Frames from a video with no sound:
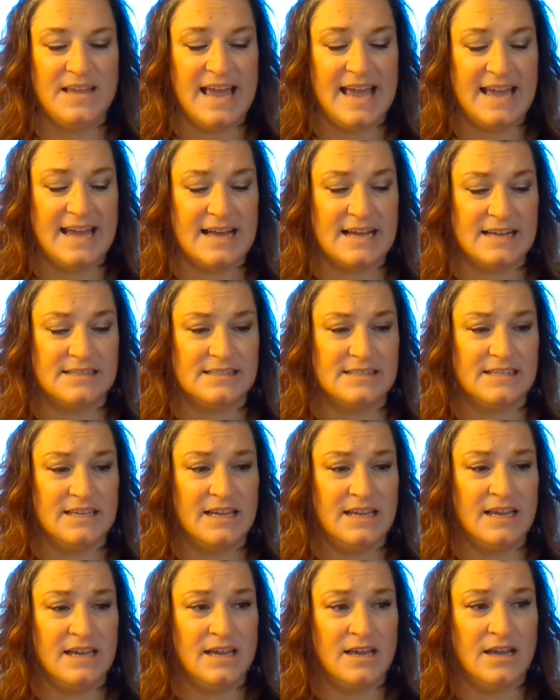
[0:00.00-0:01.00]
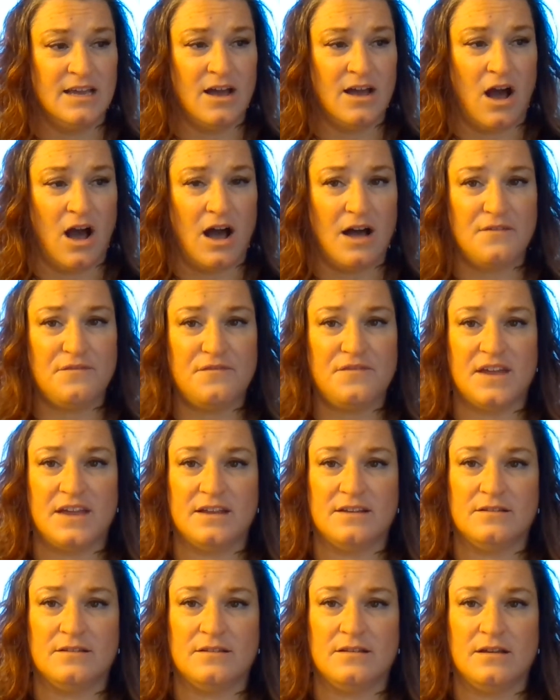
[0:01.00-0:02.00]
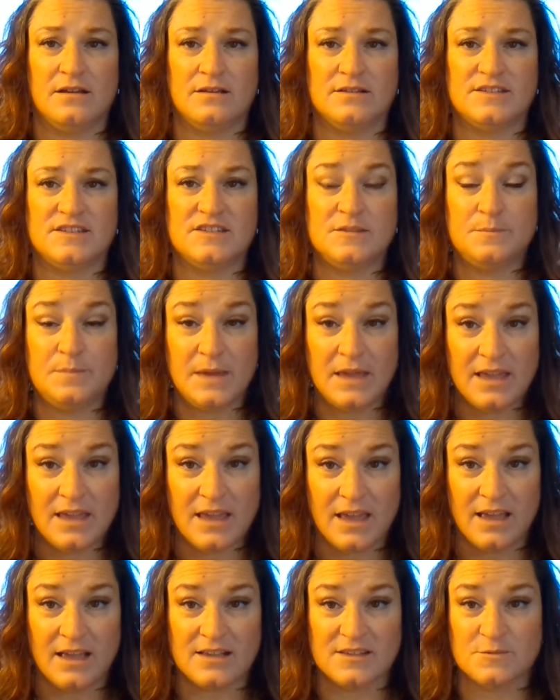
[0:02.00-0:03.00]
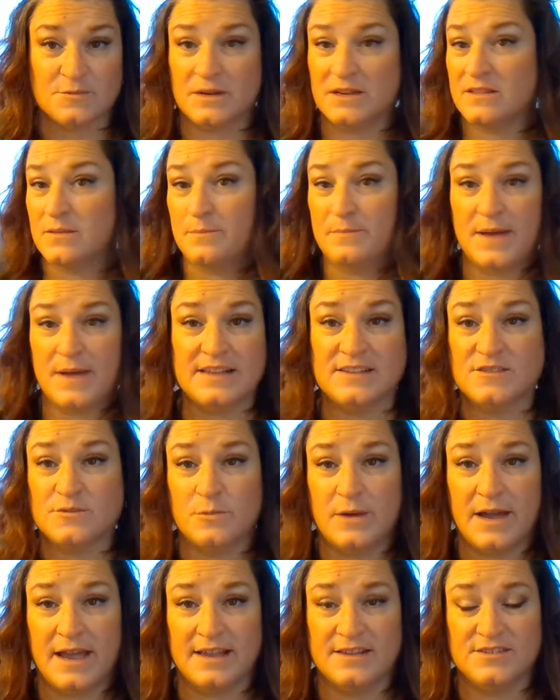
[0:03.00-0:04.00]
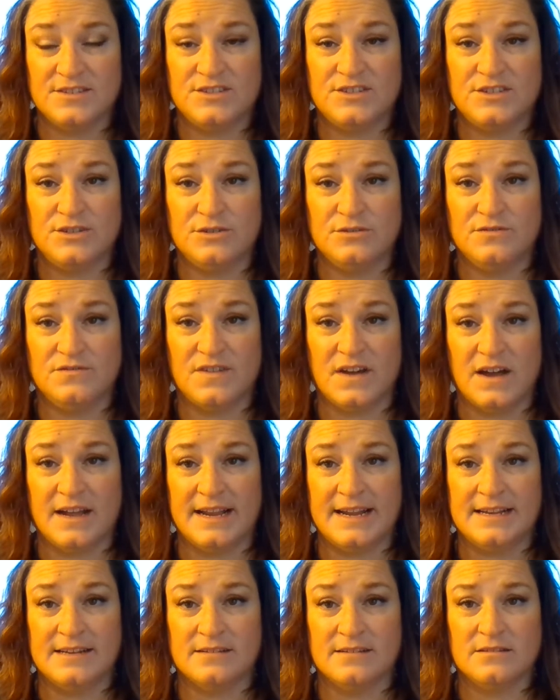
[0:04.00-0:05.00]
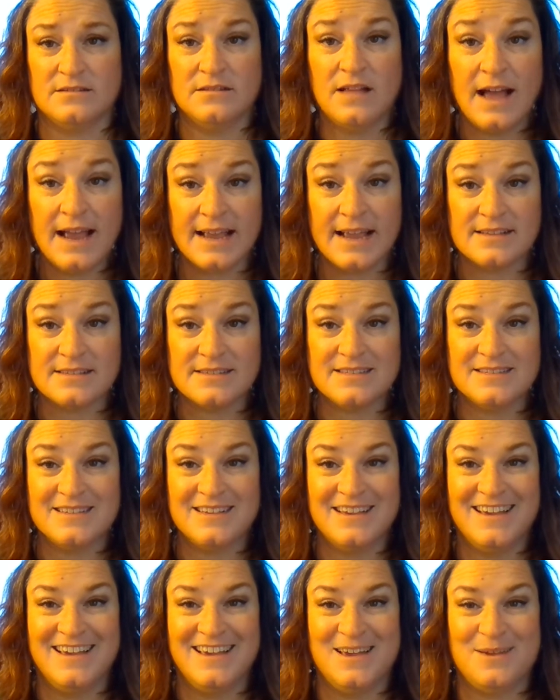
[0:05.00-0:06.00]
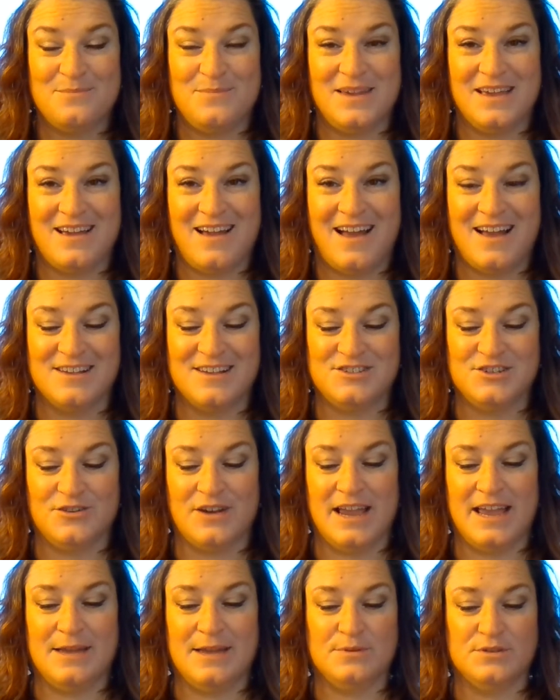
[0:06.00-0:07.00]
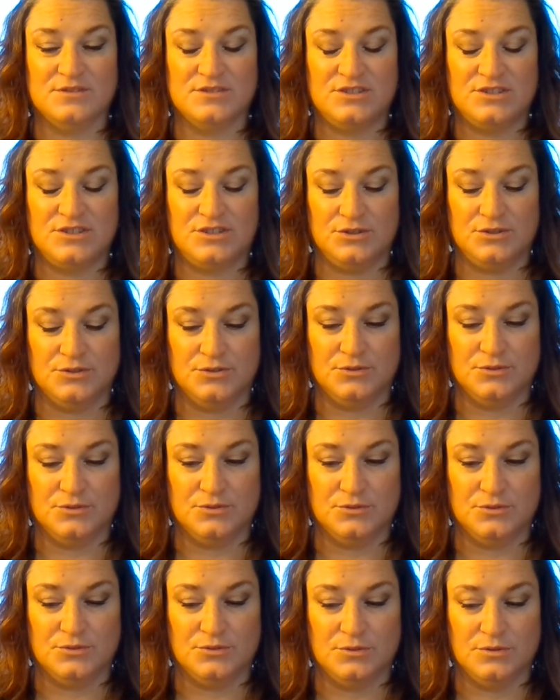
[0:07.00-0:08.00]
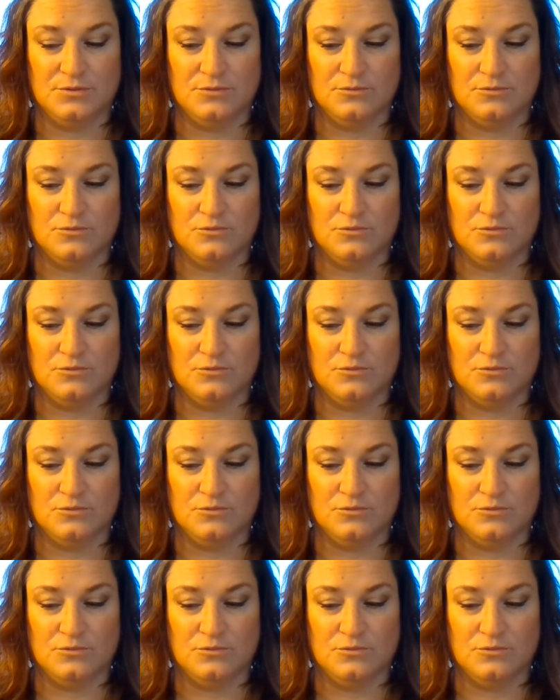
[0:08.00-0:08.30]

And often speaking is one of the best ways to find clients because you're able to,